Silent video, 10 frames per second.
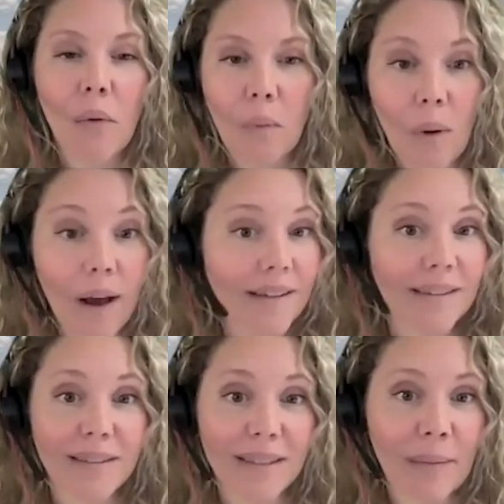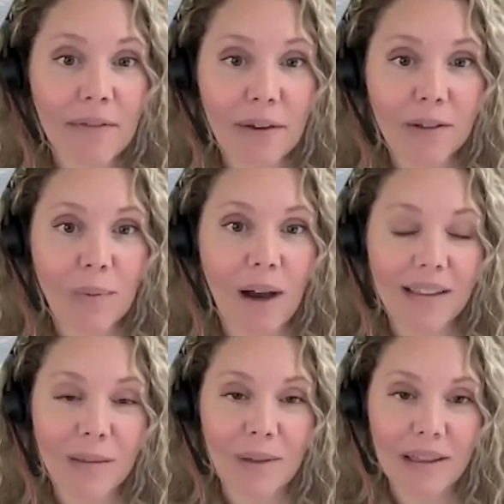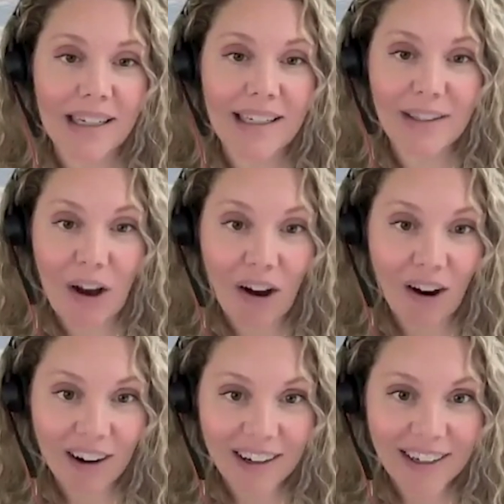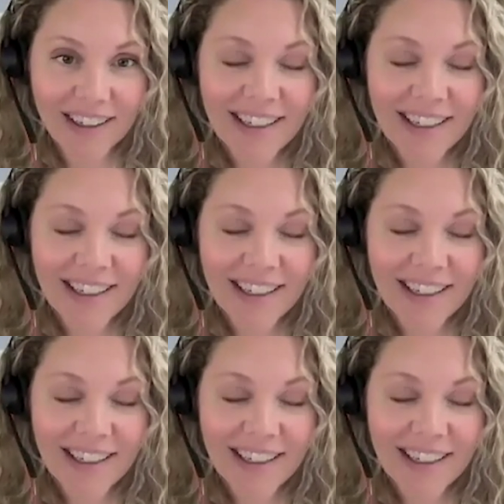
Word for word: what some of those possibilities are.